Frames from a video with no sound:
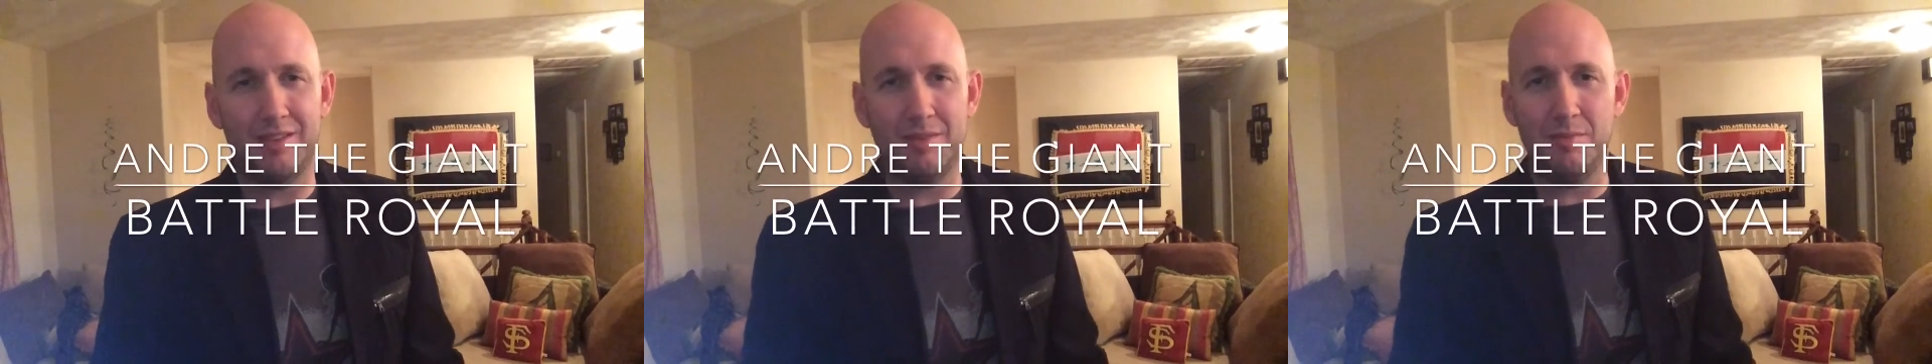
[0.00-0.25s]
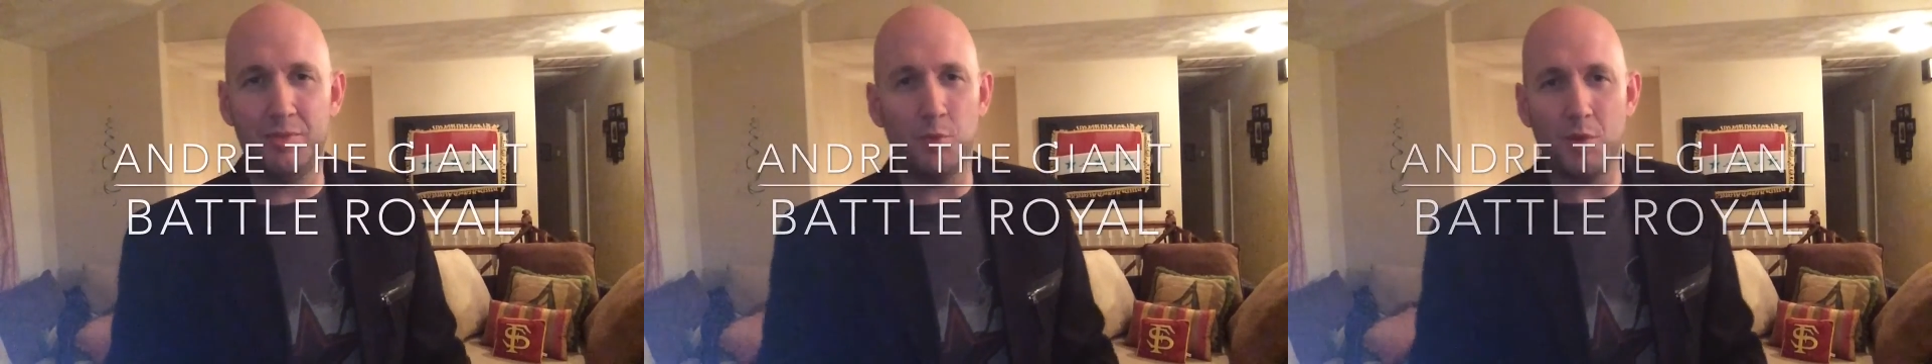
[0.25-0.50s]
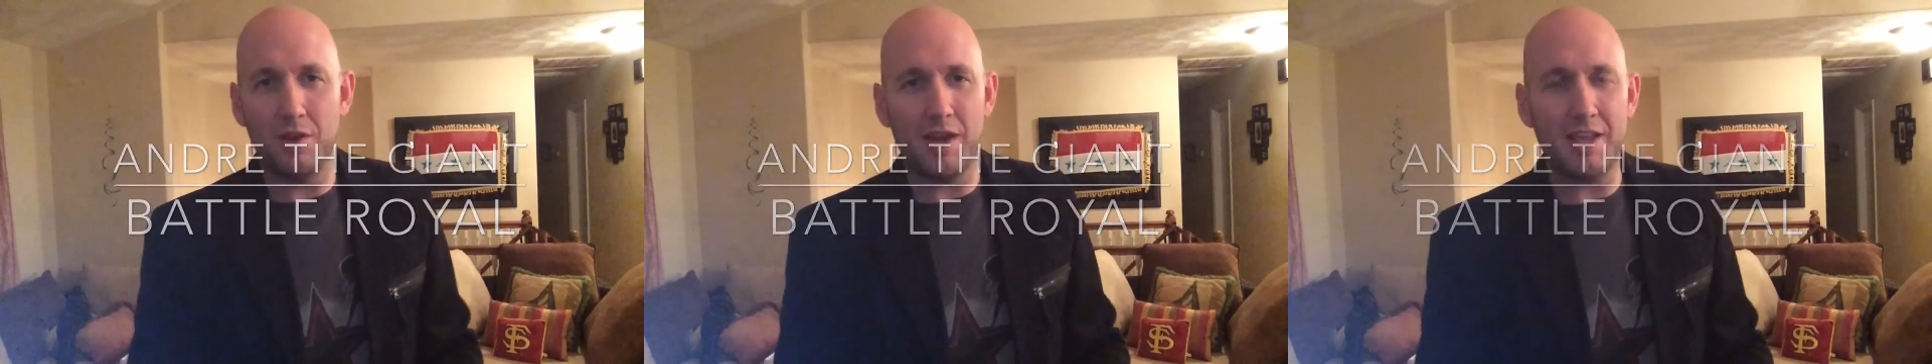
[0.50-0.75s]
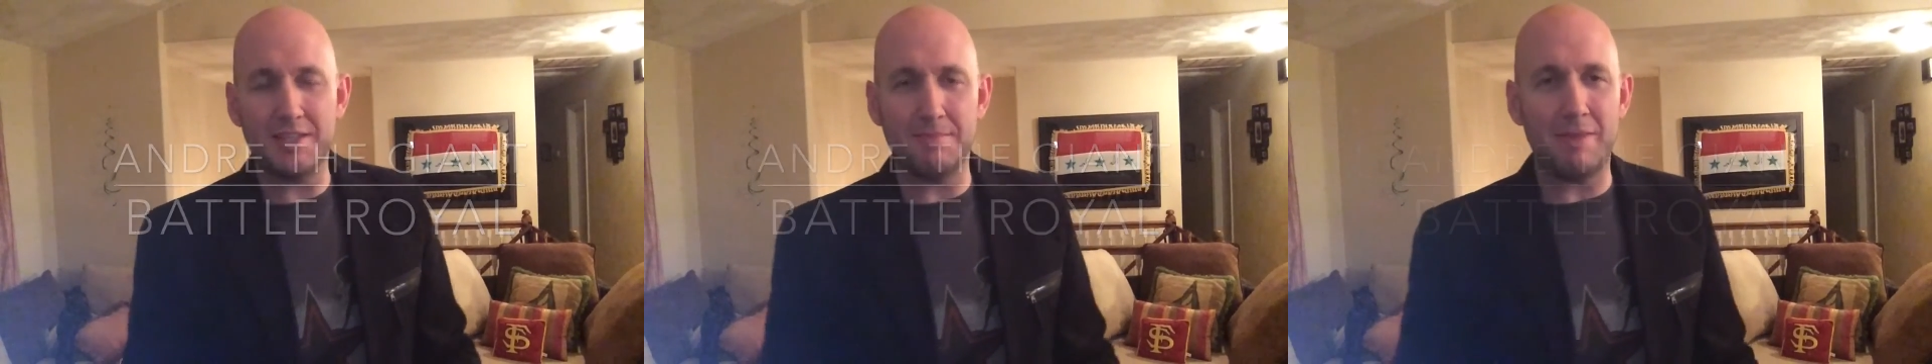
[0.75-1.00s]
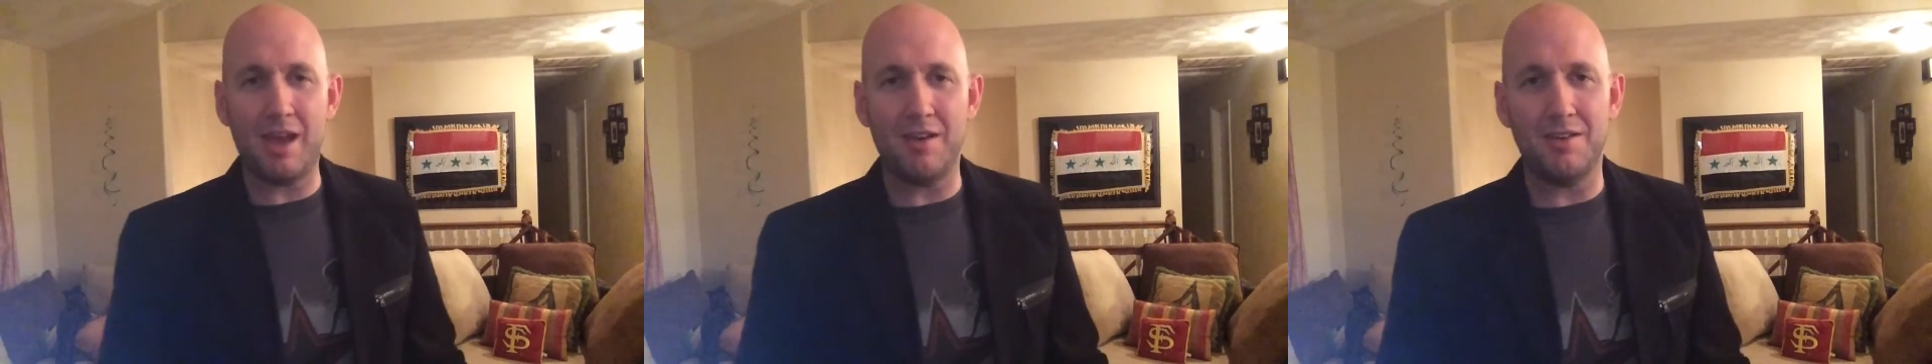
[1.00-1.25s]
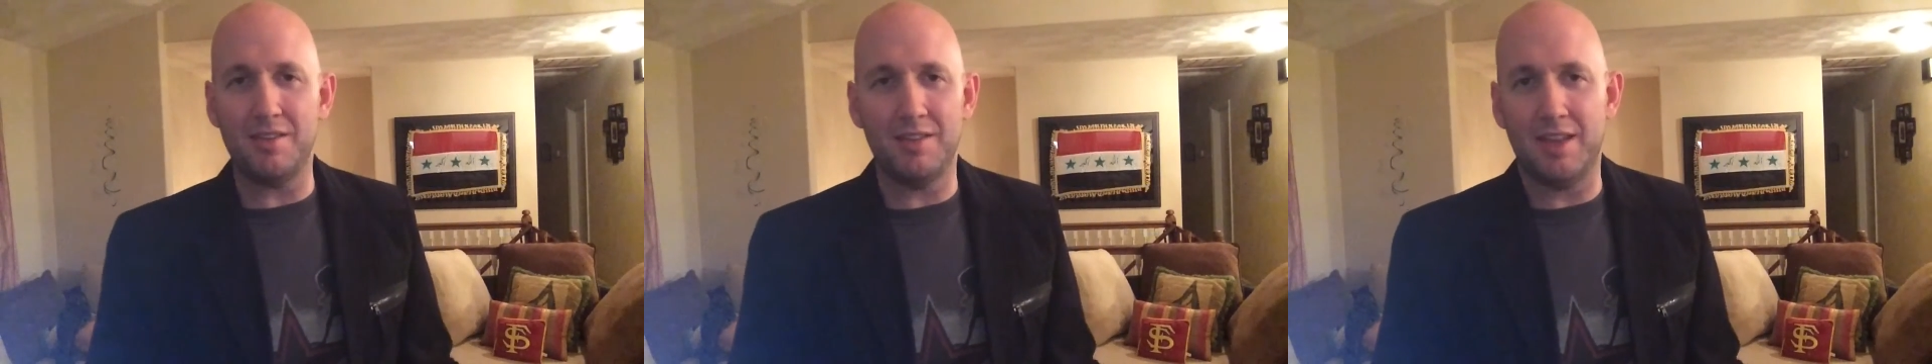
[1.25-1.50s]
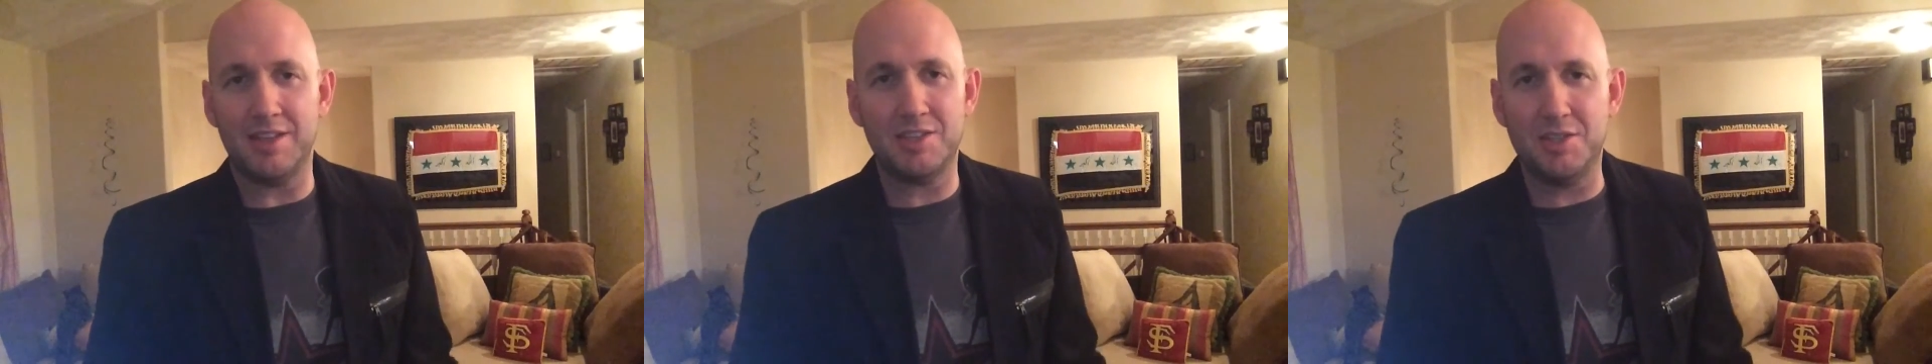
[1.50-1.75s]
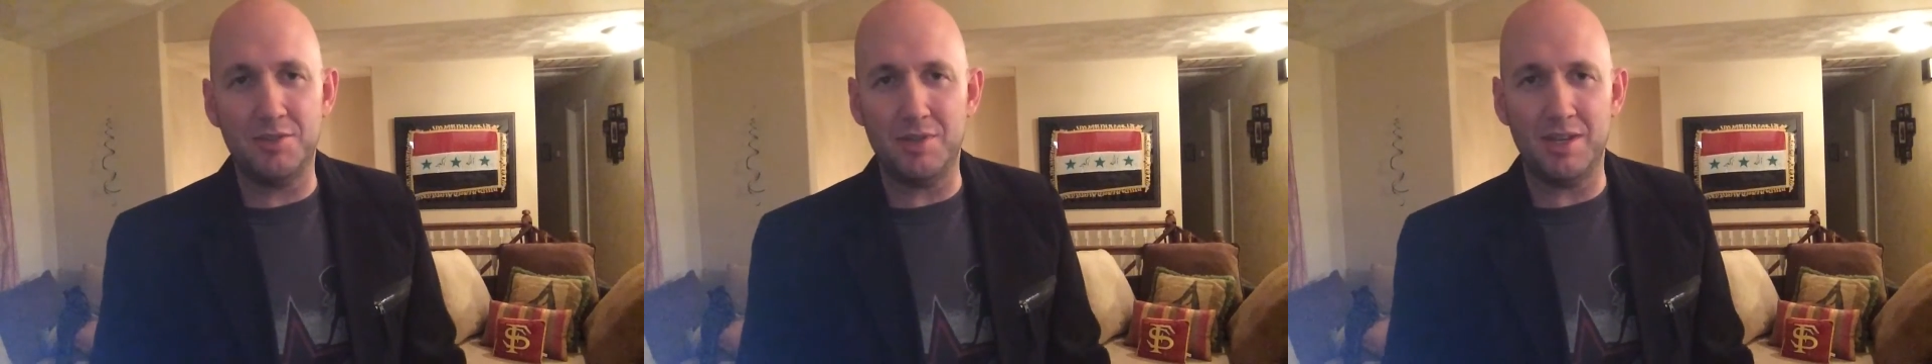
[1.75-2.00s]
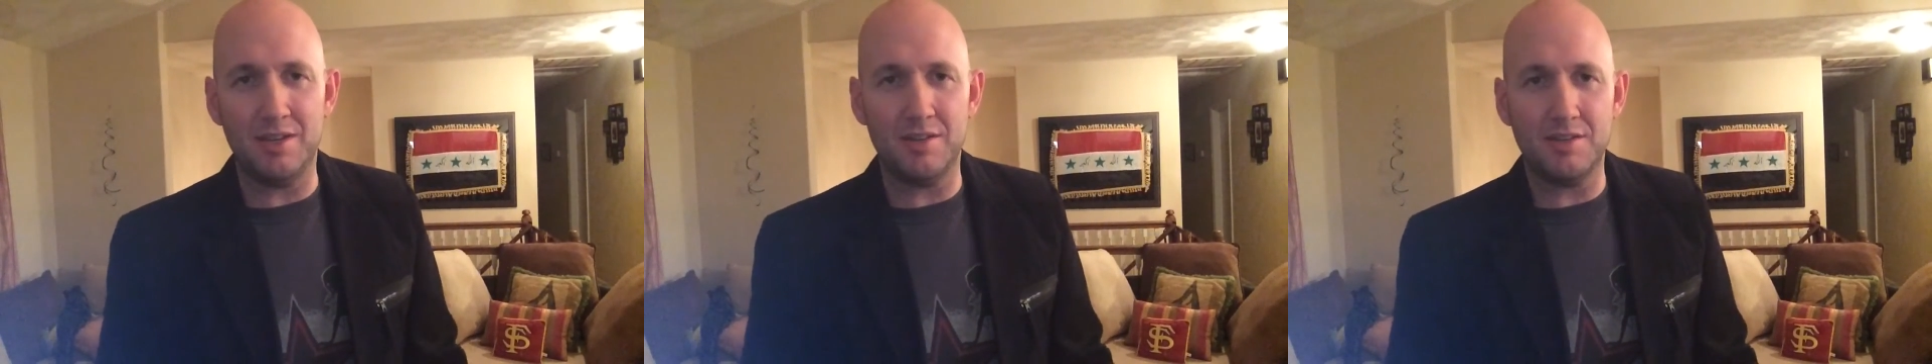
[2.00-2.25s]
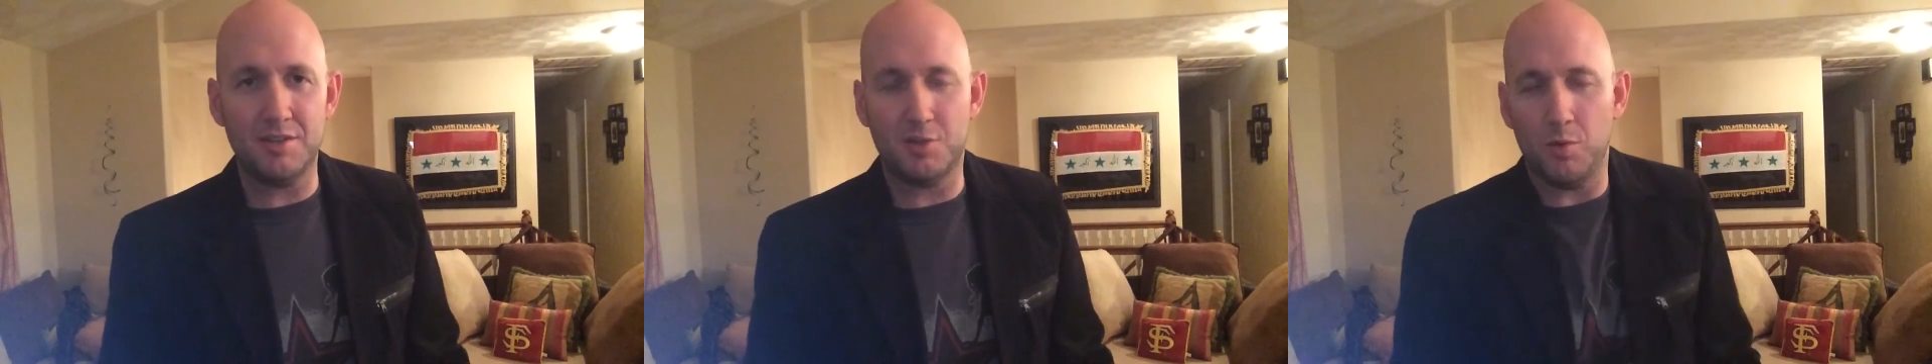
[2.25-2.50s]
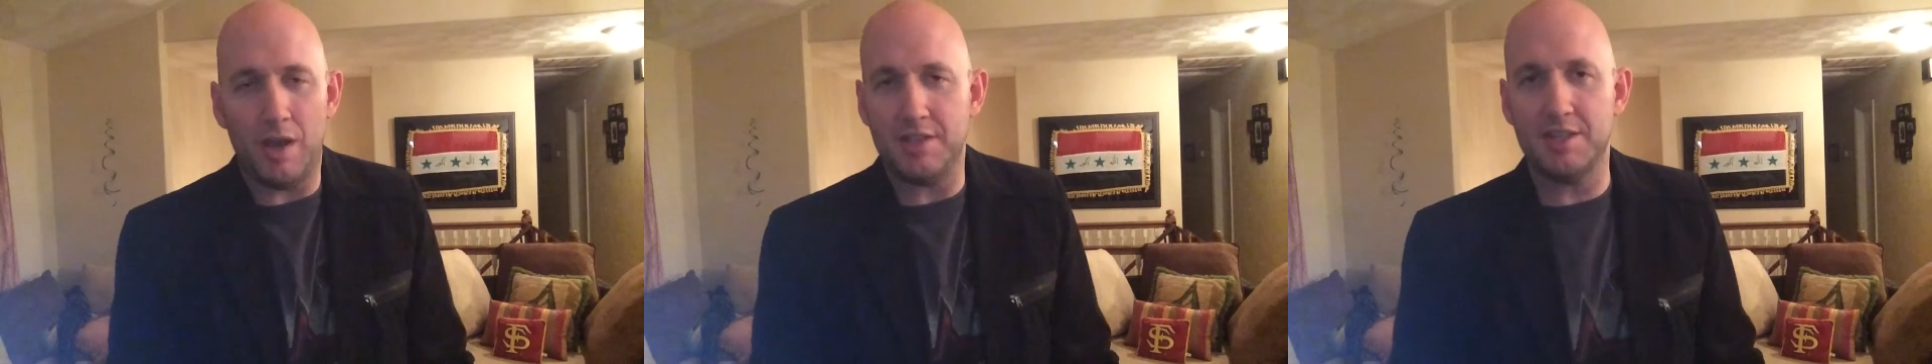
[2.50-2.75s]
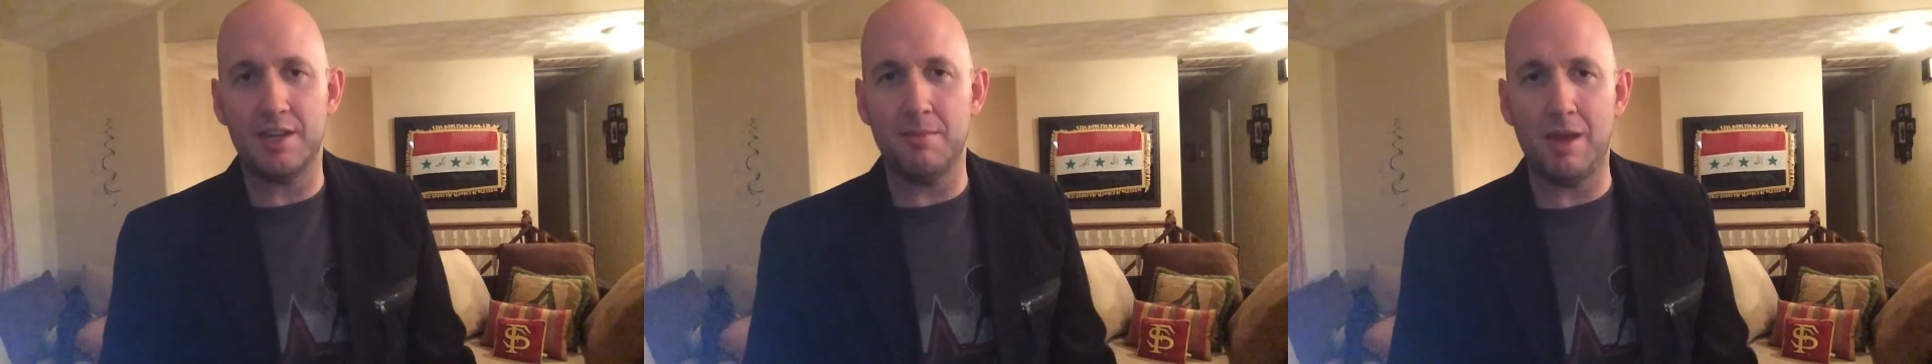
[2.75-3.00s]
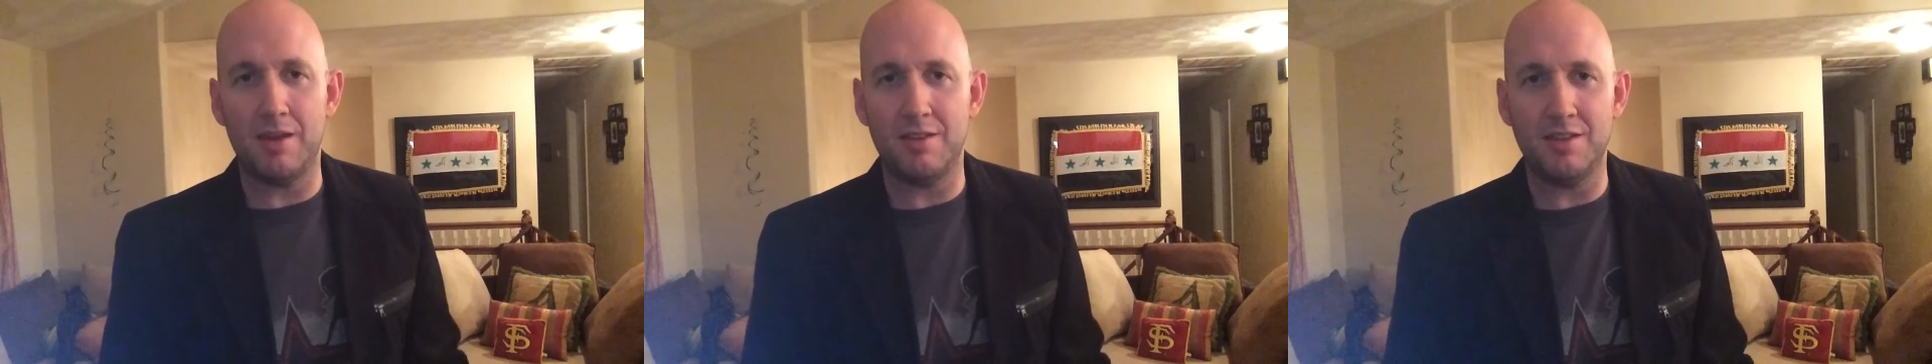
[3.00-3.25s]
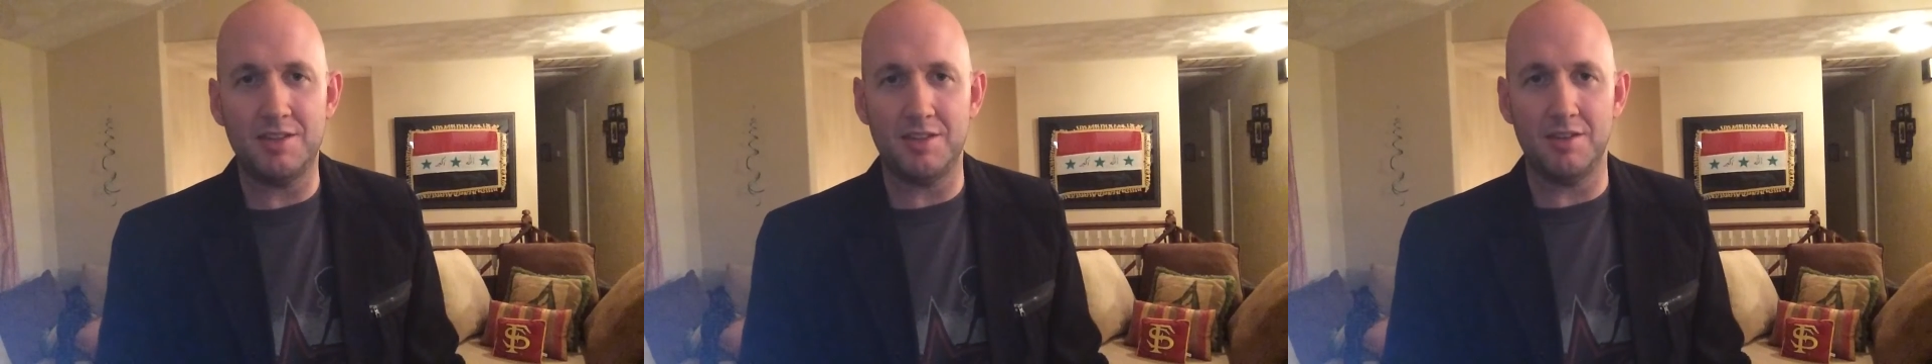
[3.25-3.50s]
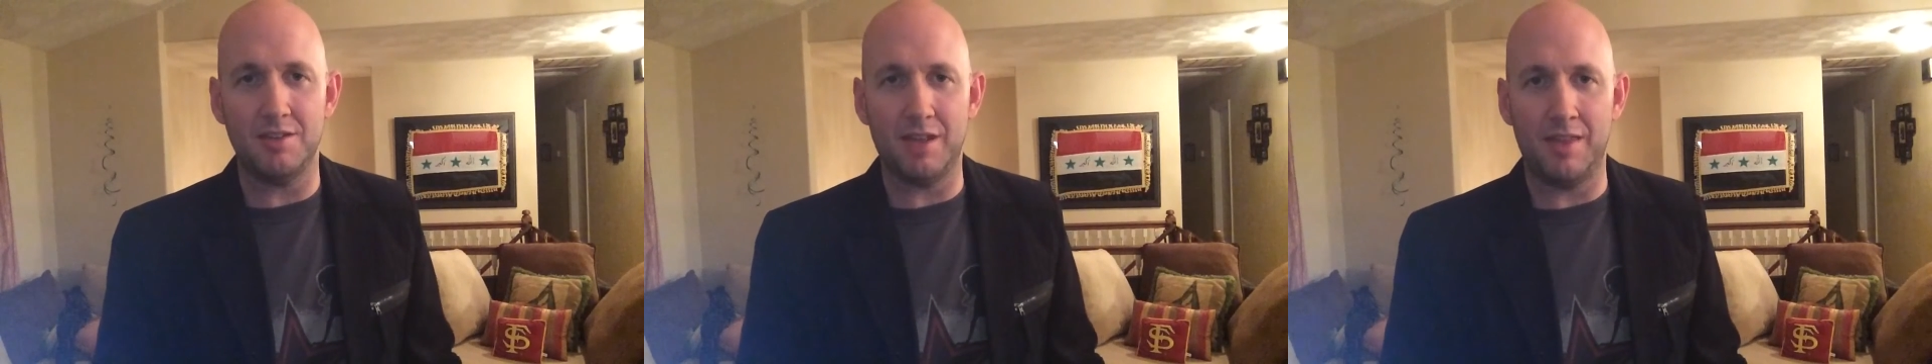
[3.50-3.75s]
the winner hasn't mattered in the last 2 years, so why is it going to matter this year?